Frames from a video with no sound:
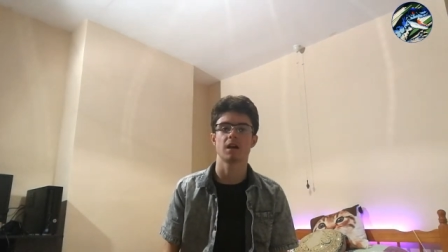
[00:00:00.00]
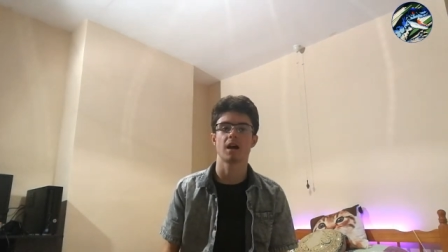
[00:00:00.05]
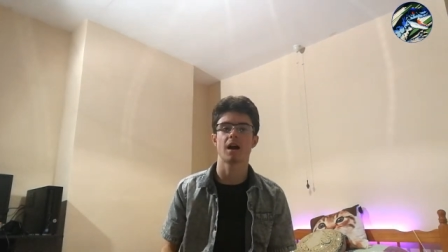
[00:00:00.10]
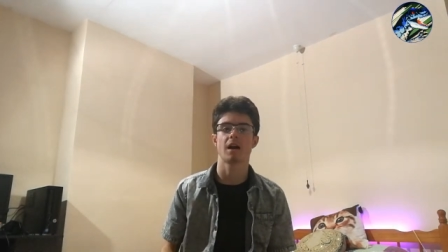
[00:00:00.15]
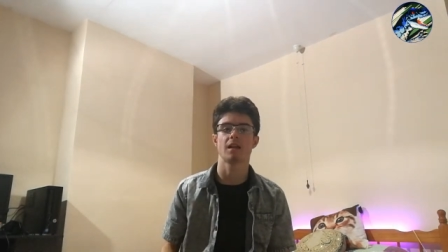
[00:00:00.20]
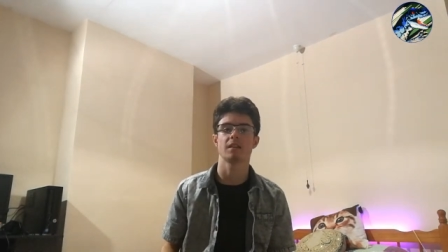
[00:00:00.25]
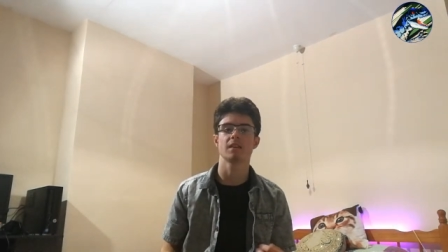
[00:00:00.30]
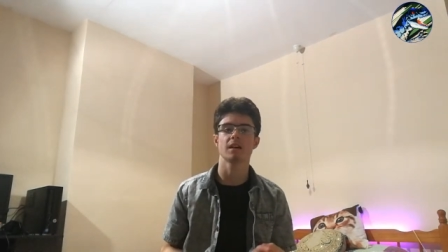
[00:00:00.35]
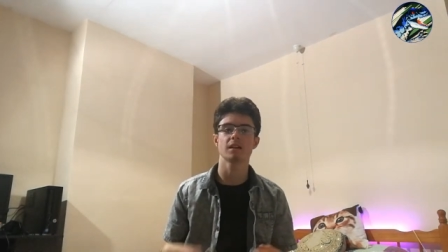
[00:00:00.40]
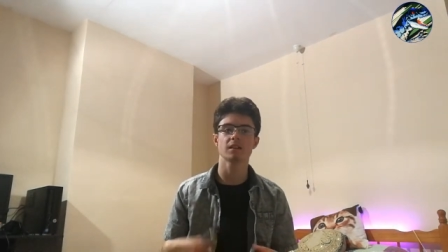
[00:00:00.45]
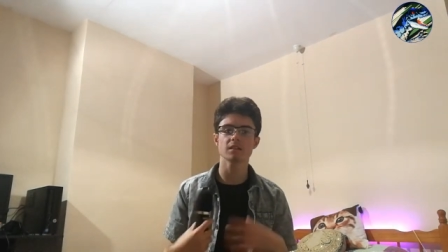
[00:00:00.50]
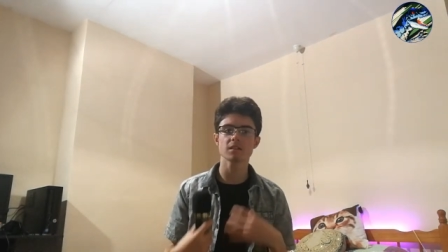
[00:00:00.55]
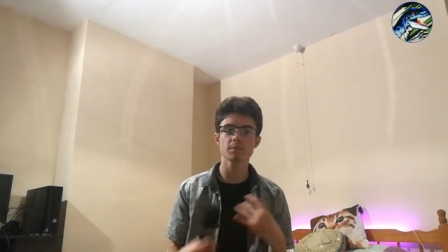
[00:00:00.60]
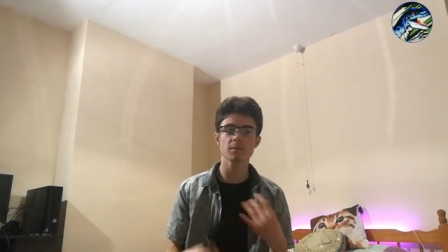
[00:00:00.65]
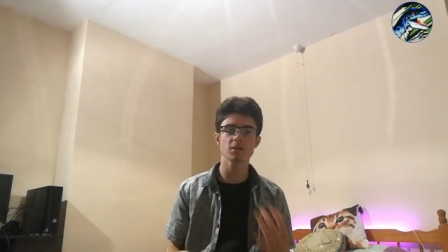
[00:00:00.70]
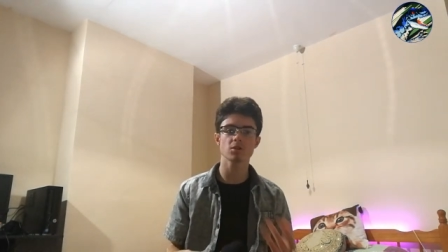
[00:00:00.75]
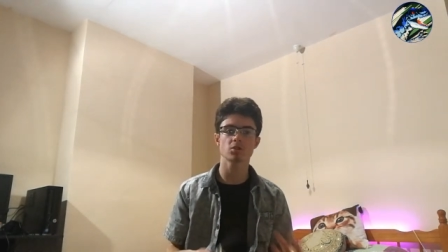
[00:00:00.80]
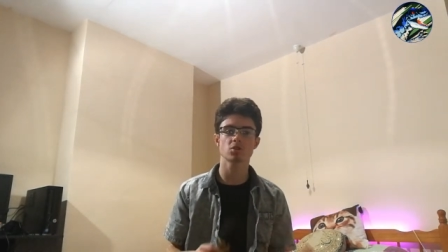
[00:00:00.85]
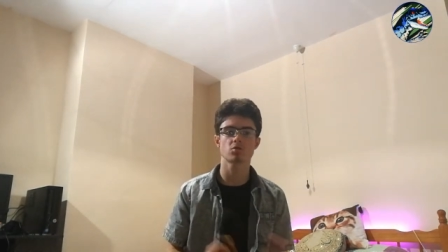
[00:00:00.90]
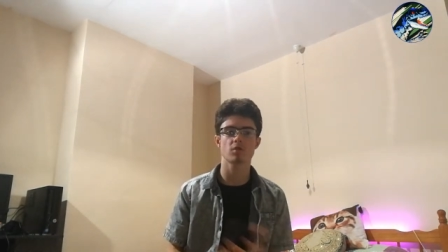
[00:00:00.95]
And that doesn't
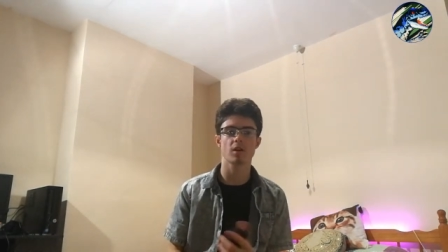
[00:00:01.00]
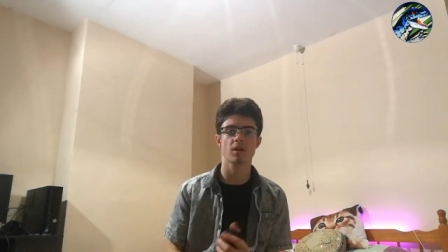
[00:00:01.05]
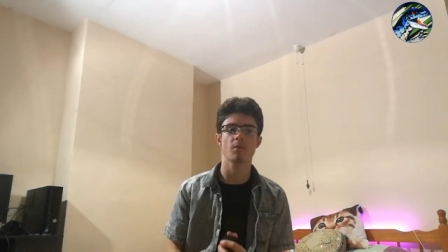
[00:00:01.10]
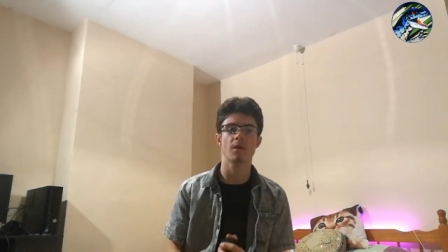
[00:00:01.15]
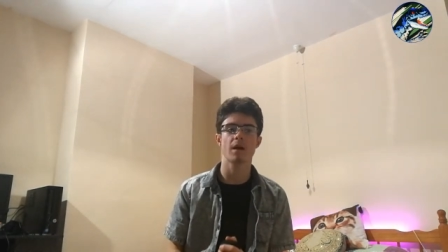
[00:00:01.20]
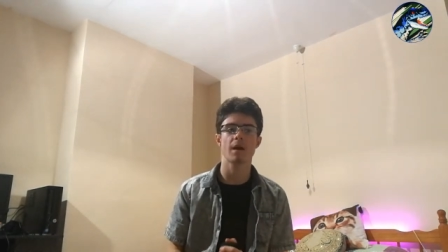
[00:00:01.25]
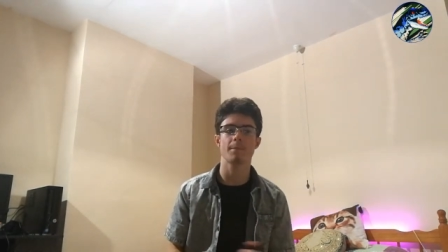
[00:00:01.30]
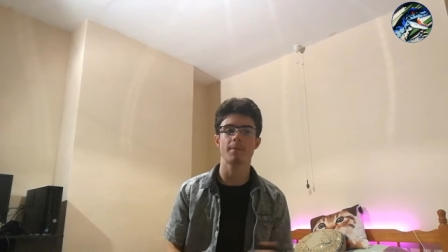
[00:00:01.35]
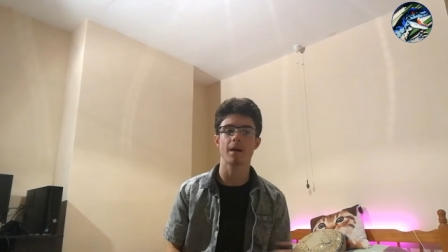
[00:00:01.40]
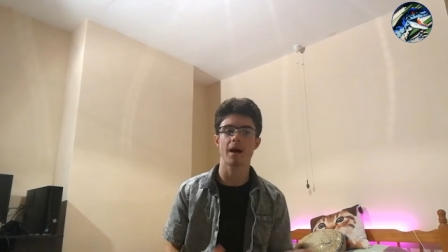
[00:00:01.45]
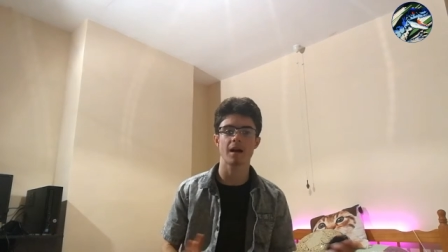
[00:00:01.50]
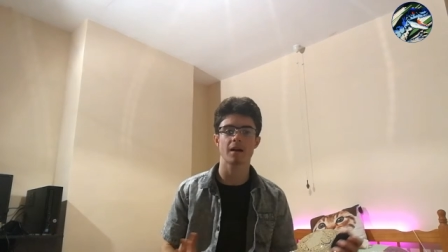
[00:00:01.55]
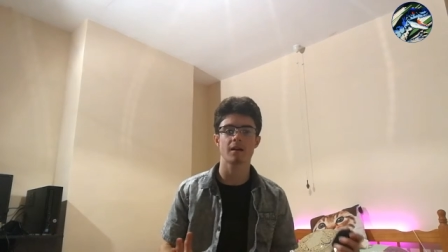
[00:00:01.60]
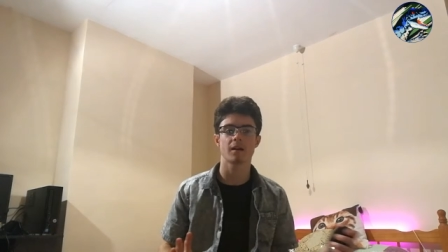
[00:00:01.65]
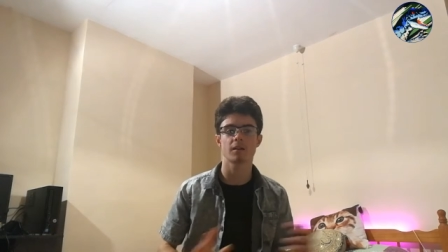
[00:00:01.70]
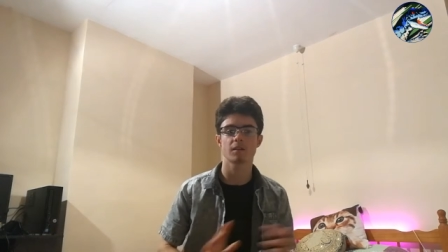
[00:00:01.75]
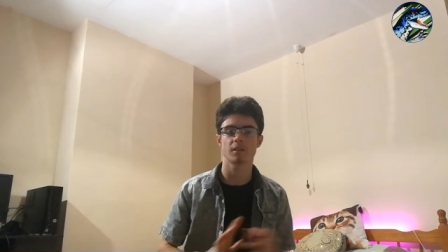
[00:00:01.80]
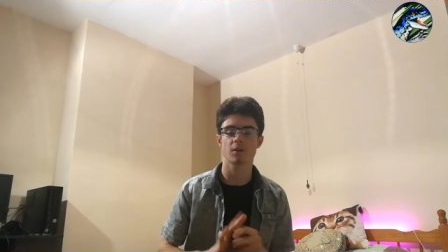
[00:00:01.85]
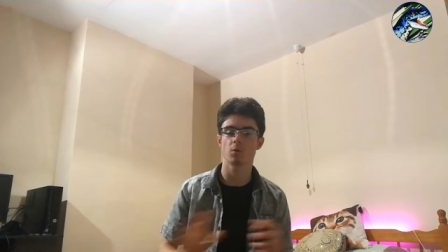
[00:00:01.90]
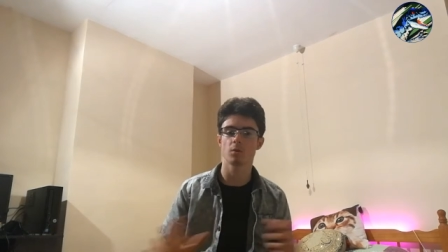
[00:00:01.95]
mean straight away,
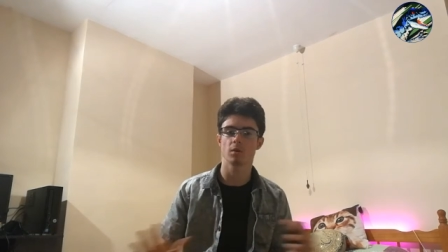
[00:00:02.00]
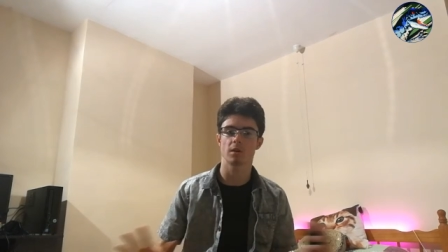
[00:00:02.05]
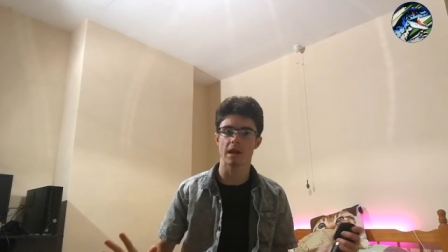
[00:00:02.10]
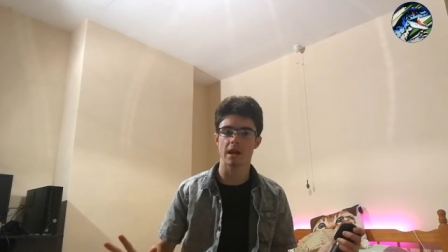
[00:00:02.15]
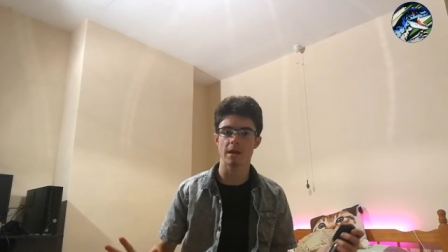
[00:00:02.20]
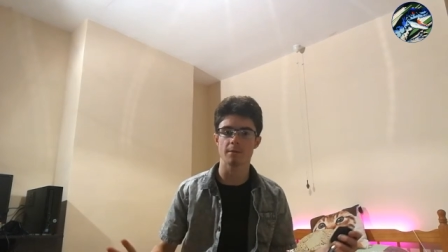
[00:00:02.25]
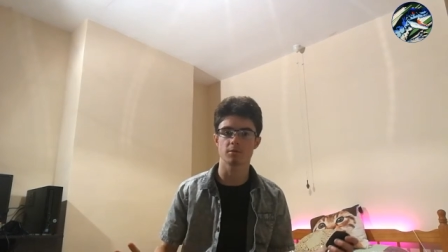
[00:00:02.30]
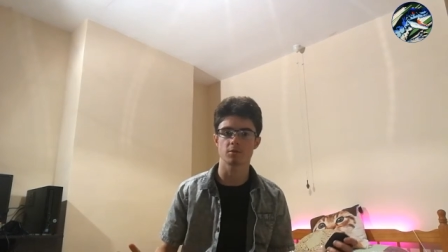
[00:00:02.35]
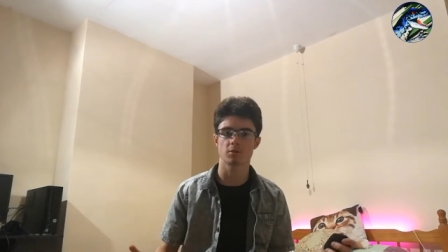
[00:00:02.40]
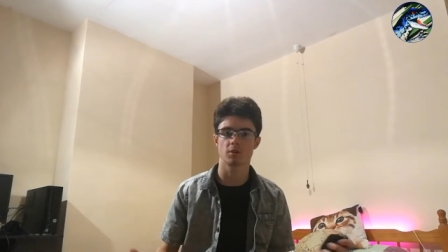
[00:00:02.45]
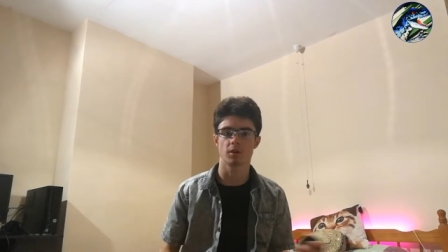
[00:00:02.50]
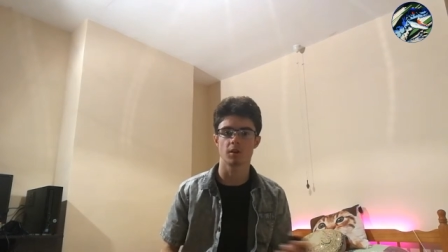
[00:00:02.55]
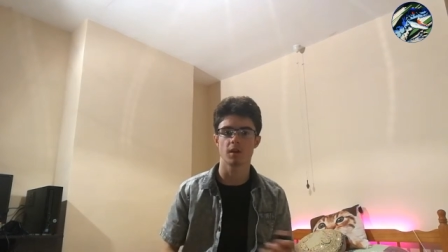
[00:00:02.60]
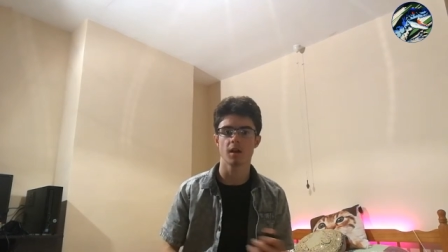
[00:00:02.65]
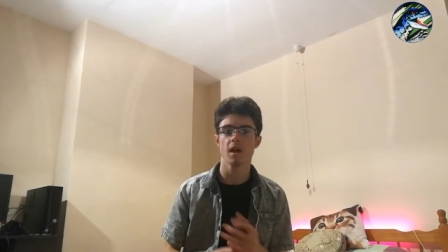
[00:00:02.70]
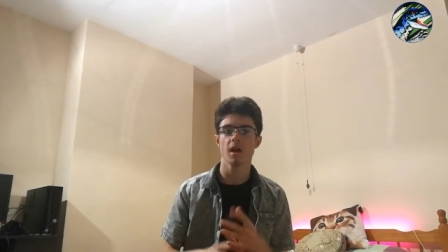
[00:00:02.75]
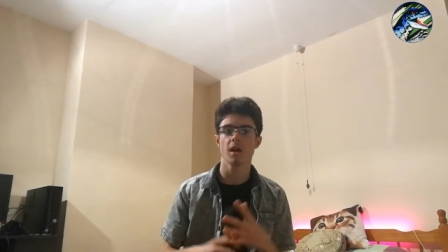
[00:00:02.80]
bang, all the game is gone.